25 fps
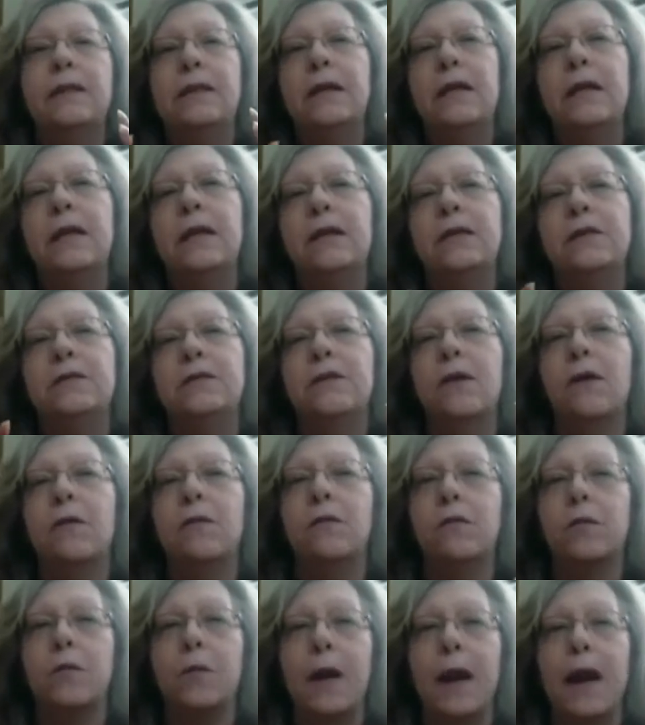things
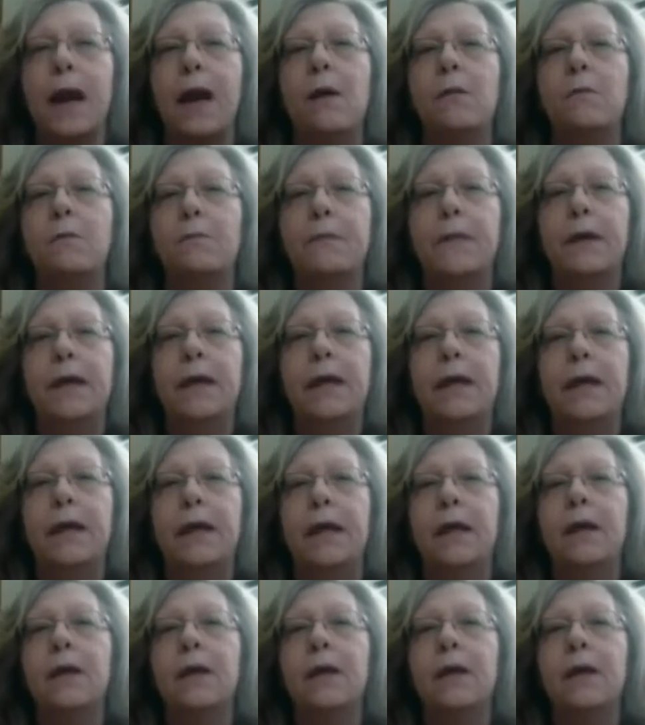around me